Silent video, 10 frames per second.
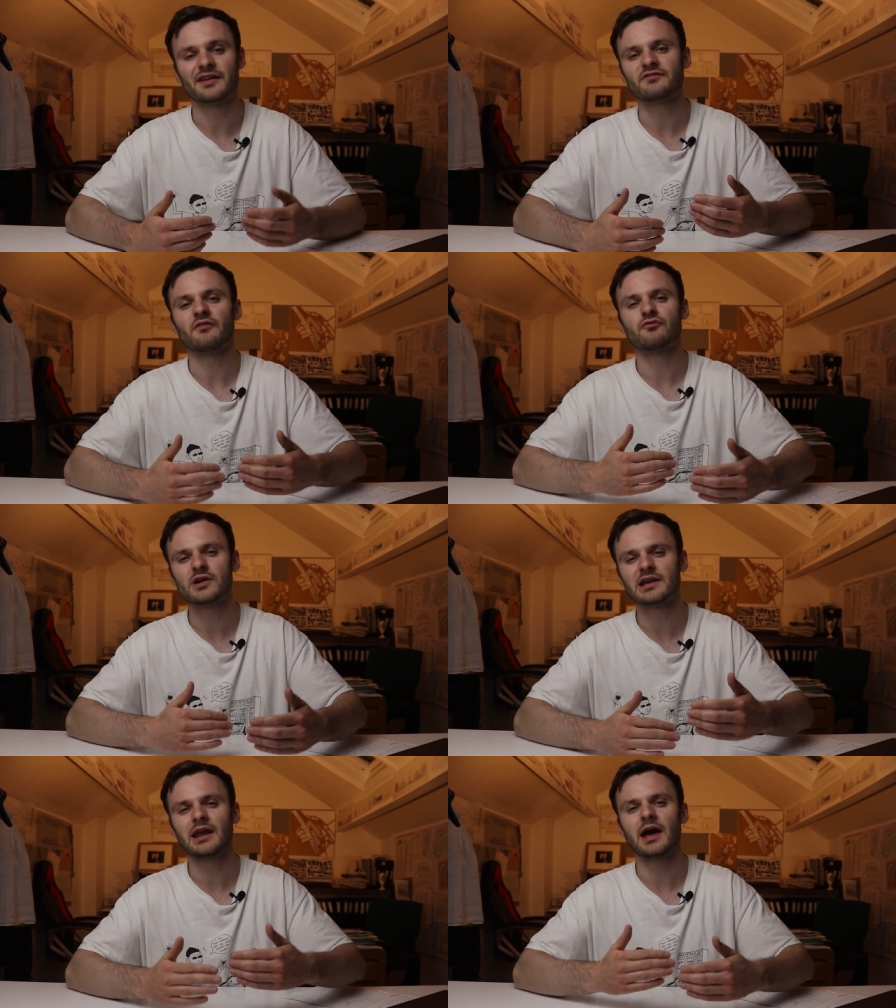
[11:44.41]
And if I've
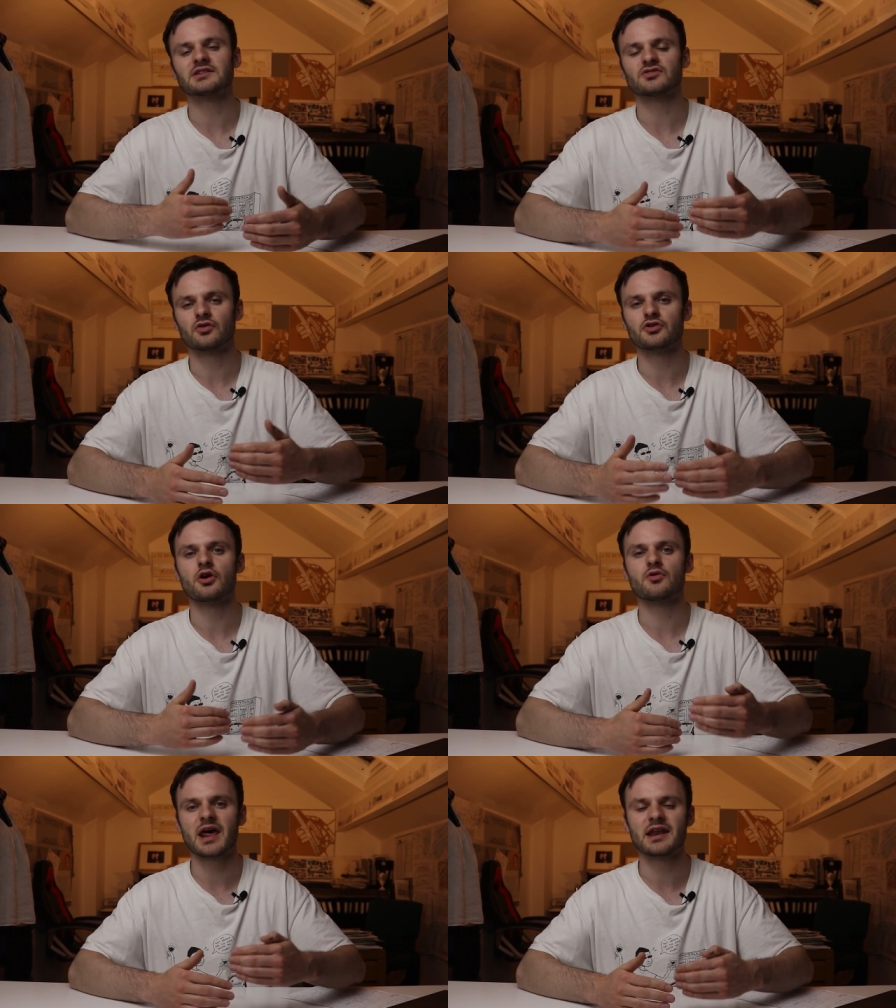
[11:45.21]
realised or
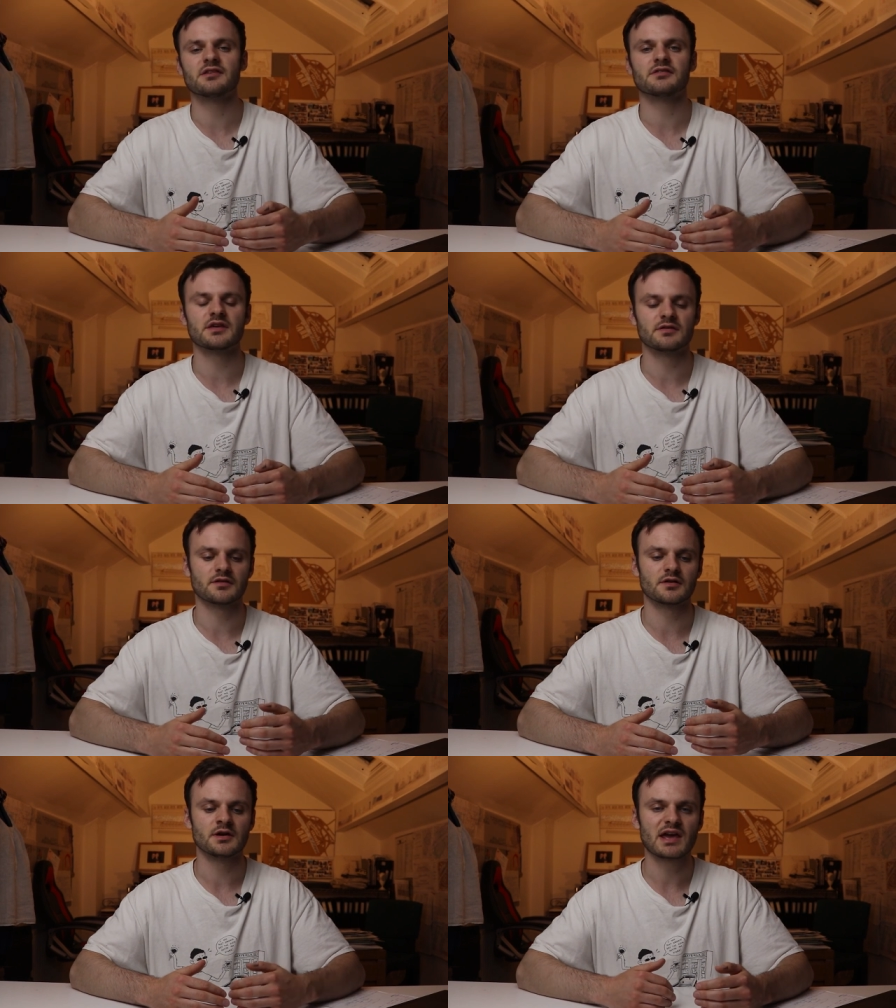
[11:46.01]
known anything,
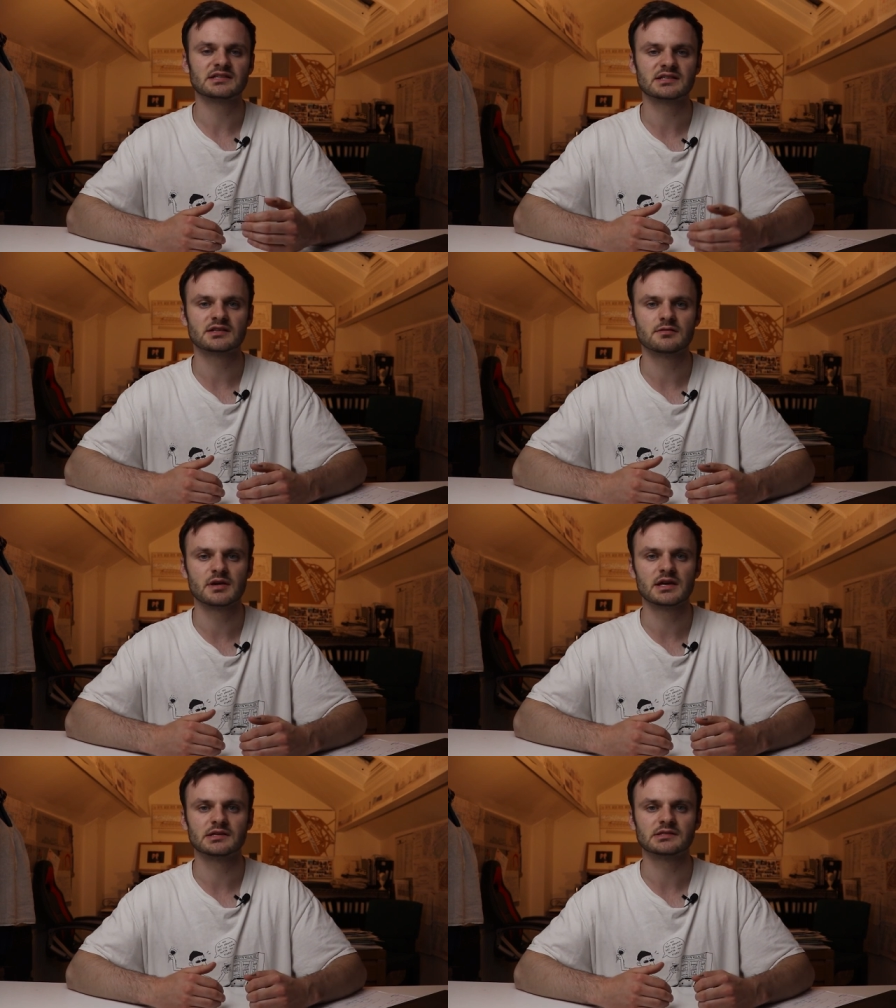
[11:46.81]
that racism
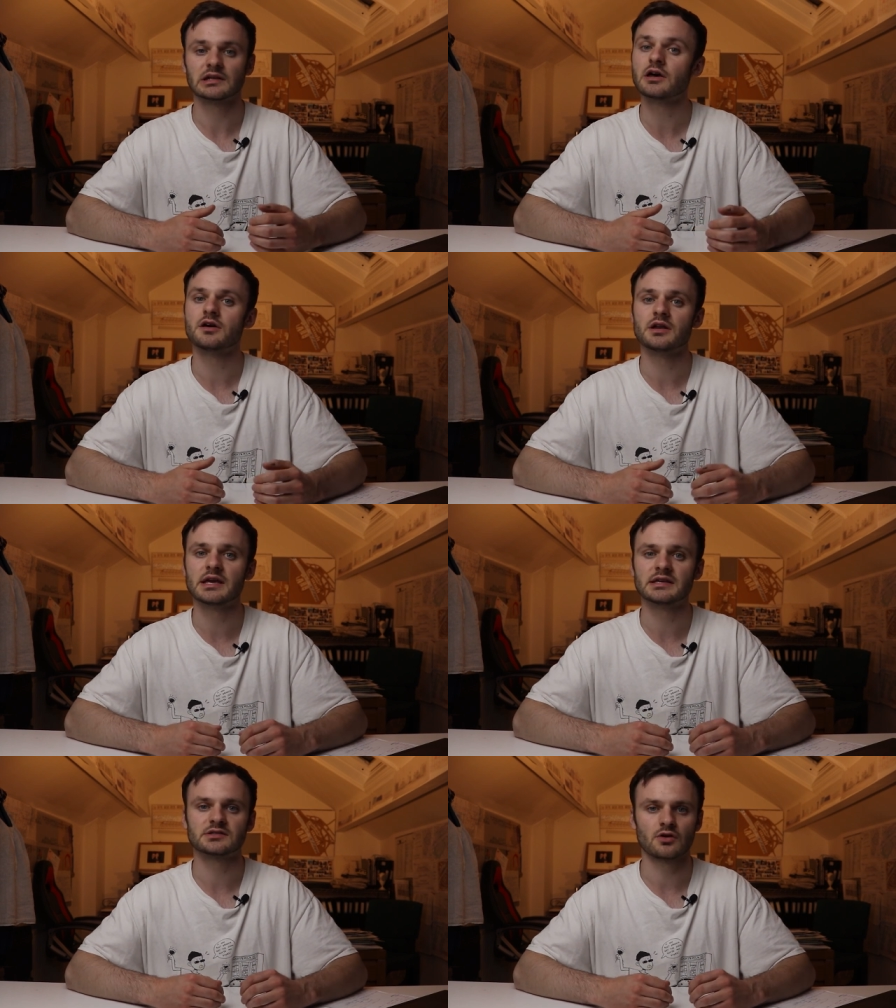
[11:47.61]
is learned,
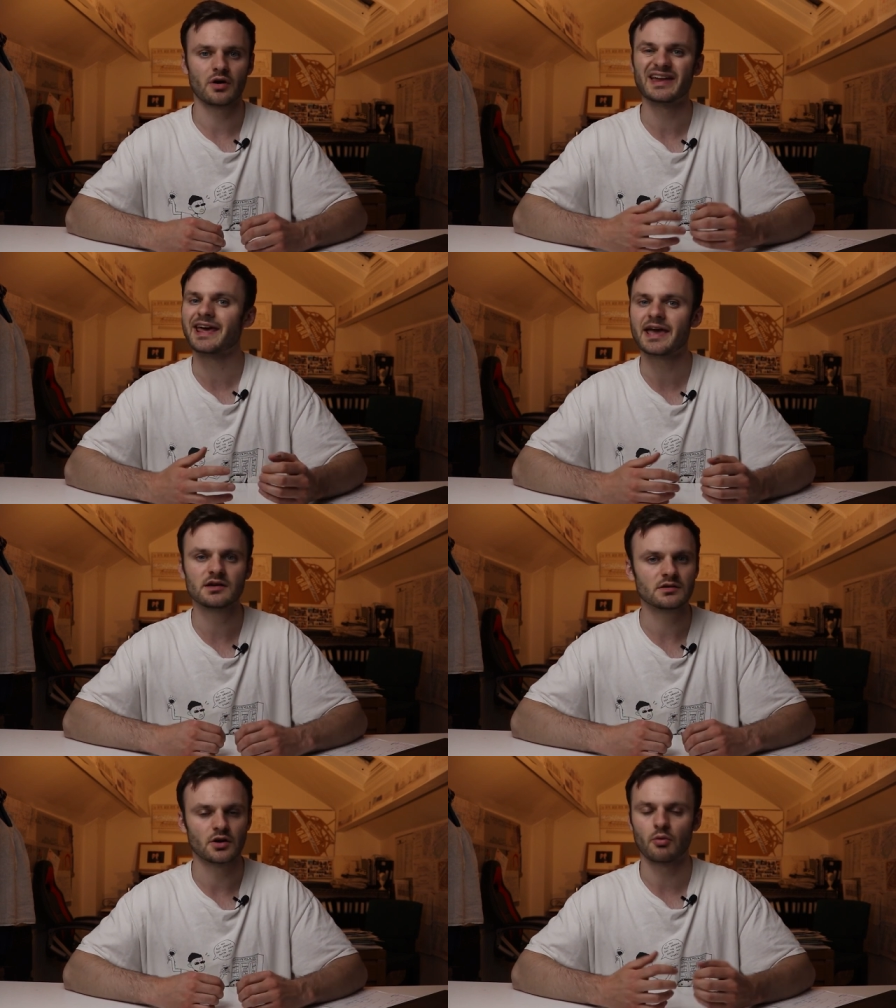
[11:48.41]
it's not
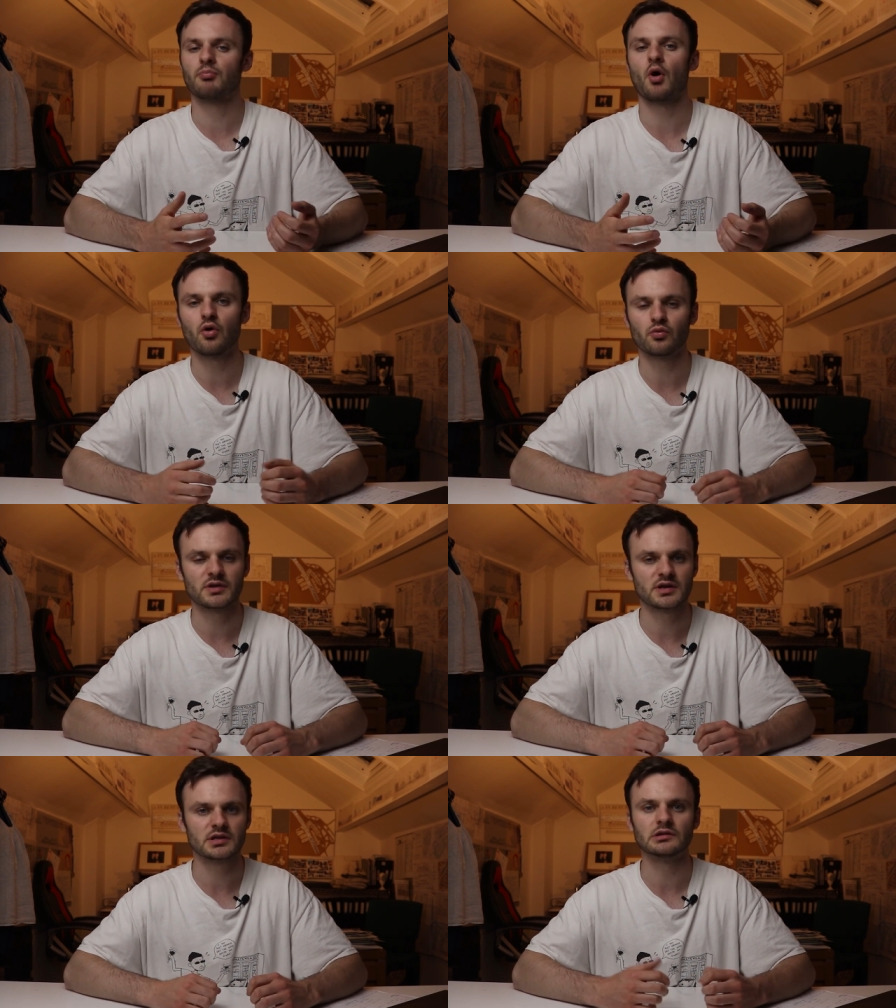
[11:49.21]
innate, you're not born
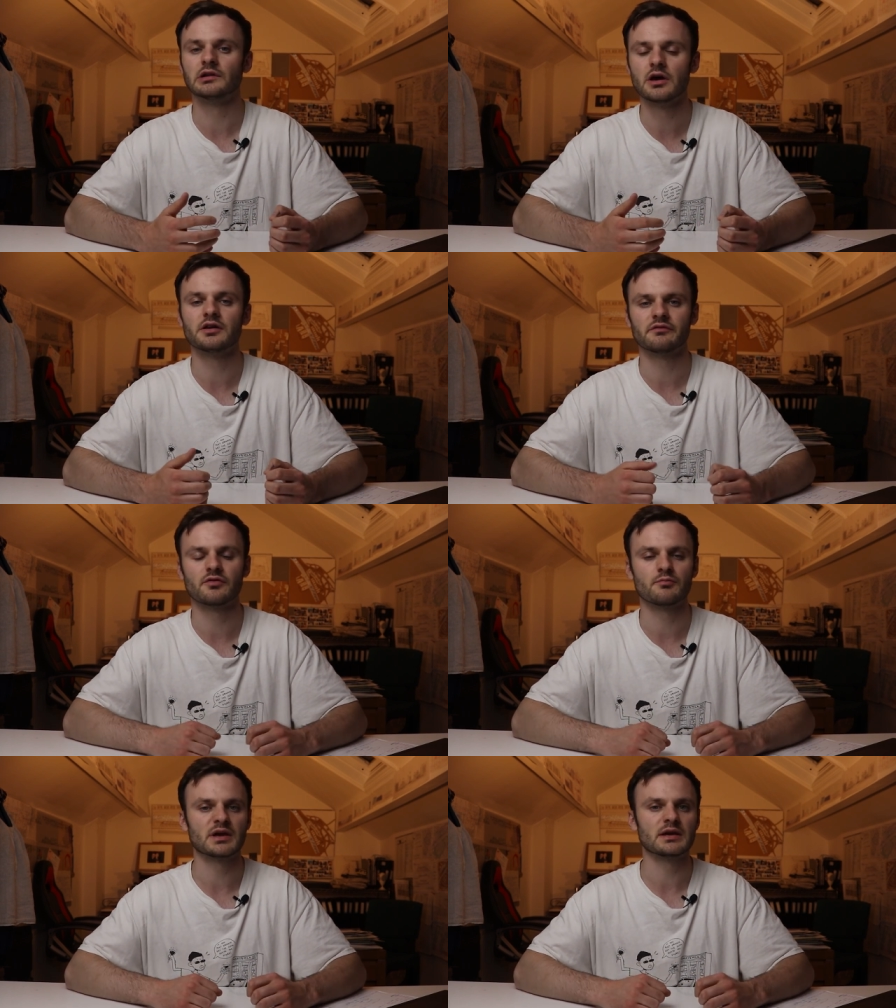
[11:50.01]
with it, you learn it
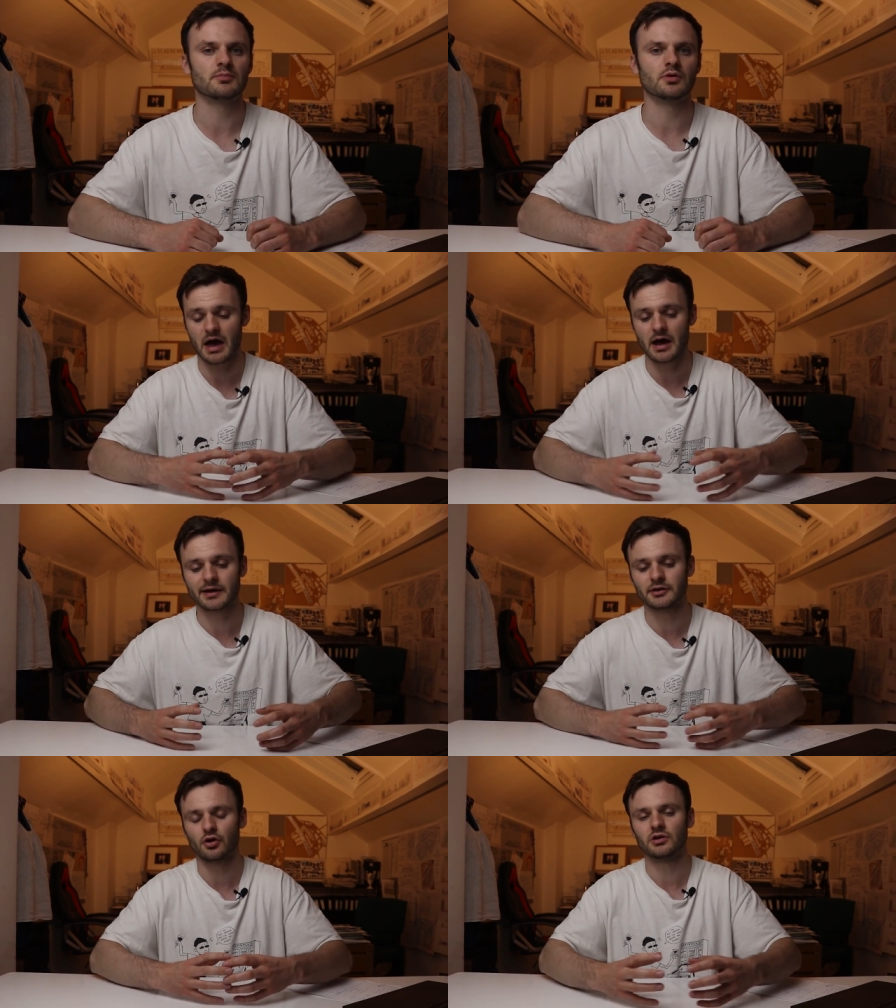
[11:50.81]
from people, that
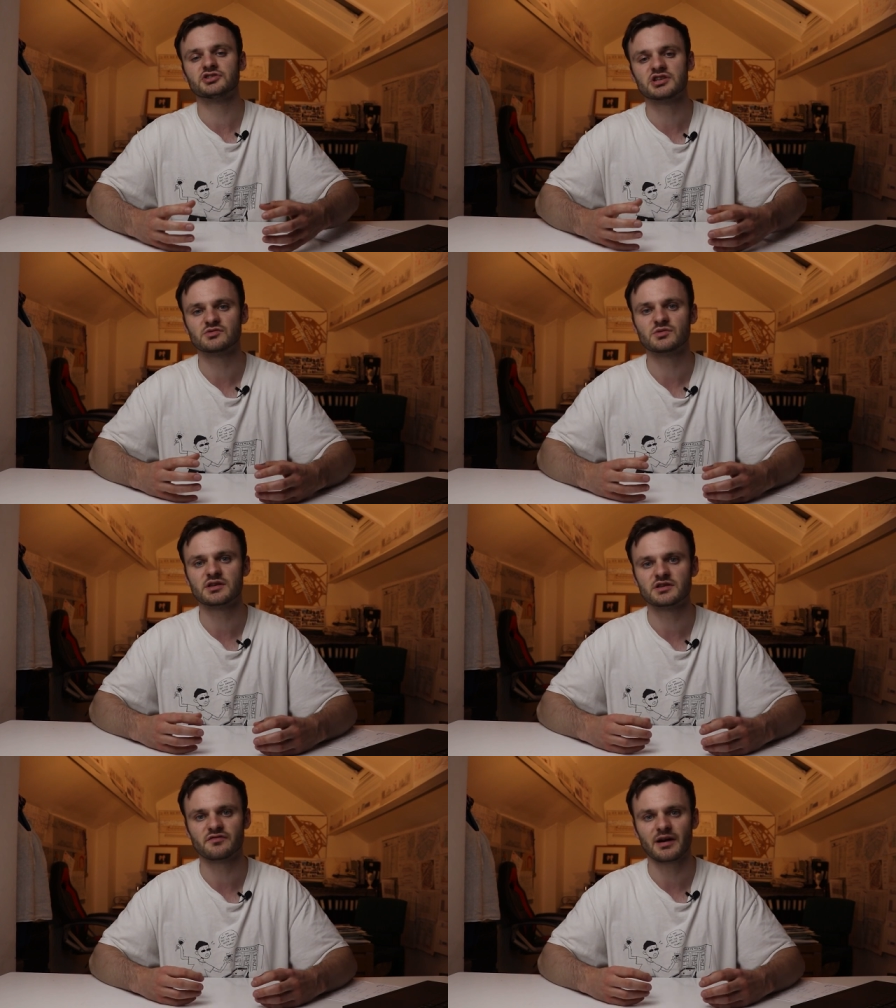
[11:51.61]
ideology is
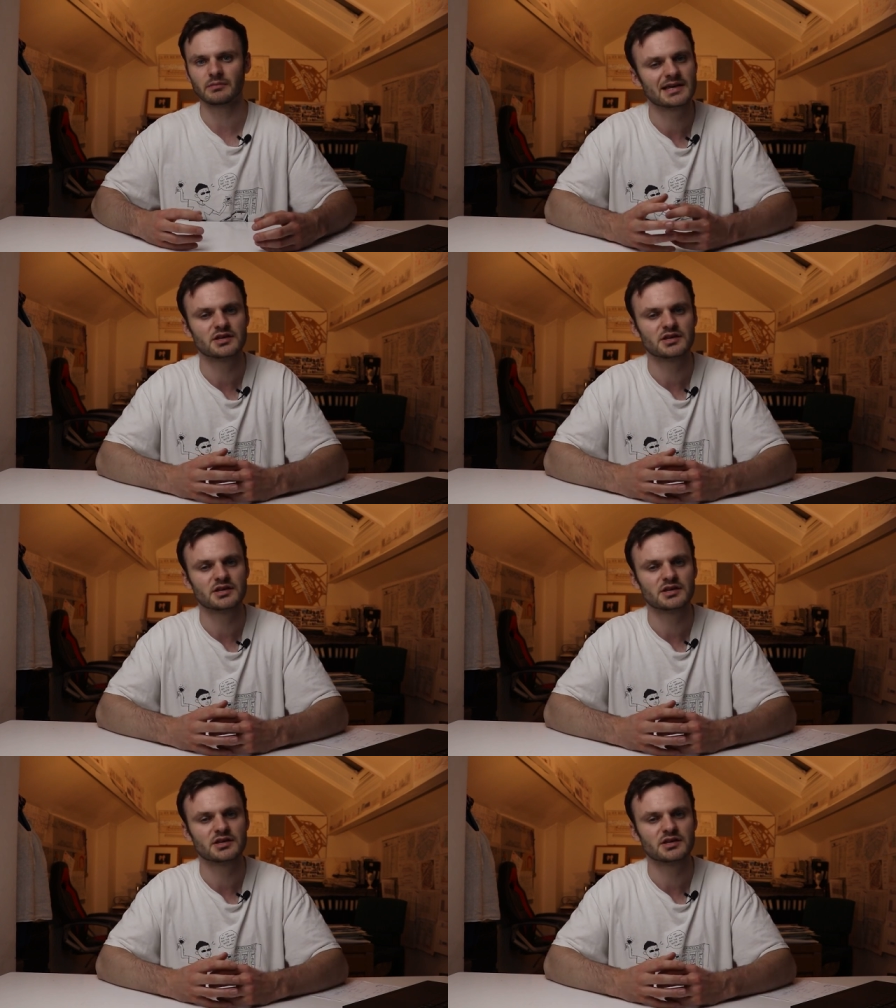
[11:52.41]
within your family,